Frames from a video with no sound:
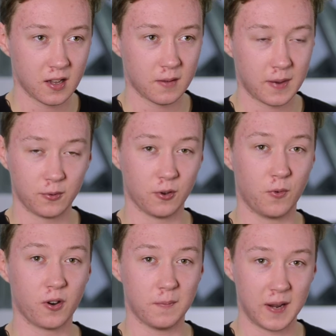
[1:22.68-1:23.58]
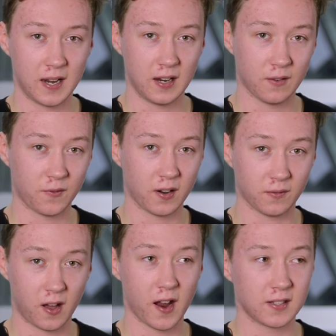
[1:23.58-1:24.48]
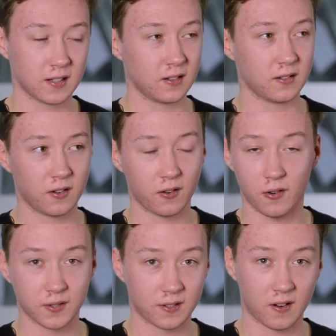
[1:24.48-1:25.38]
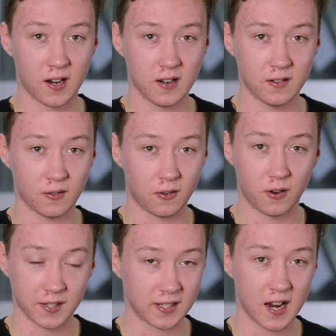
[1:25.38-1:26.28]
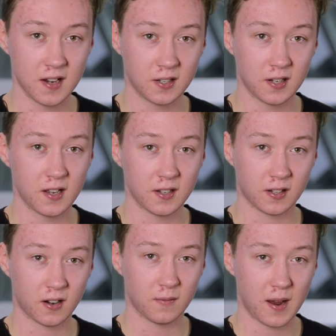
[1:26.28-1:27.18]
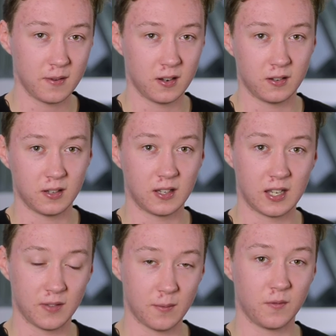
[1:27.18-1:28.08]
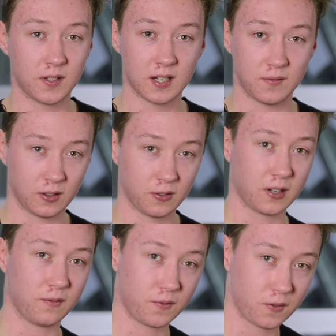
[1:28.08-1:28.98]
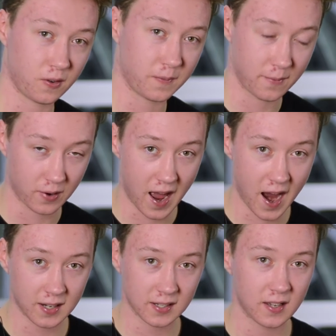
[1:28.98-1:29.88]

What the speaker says: people who want to be in front of lights and on screen or on stage. So maybe give them a visit if you're looking for people to act.